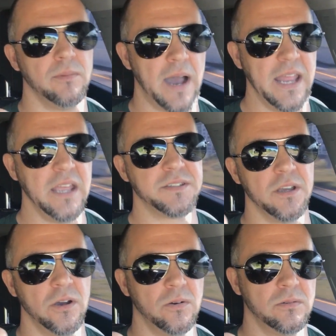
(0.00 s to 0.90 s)

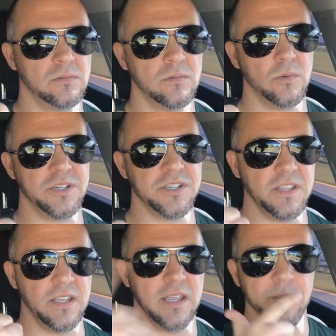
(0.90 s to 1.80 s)
ISO, which is
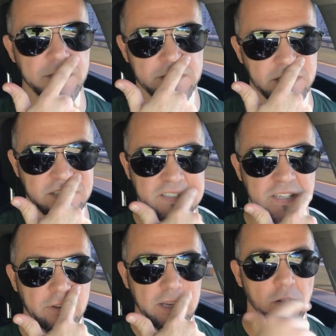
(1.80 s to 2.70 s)
the image
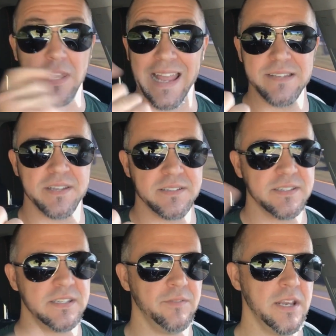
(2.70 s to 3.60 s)
sensitivity or light
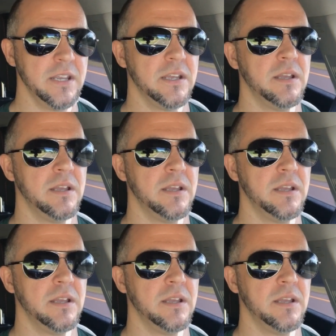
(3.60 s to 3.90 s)
sensitivity,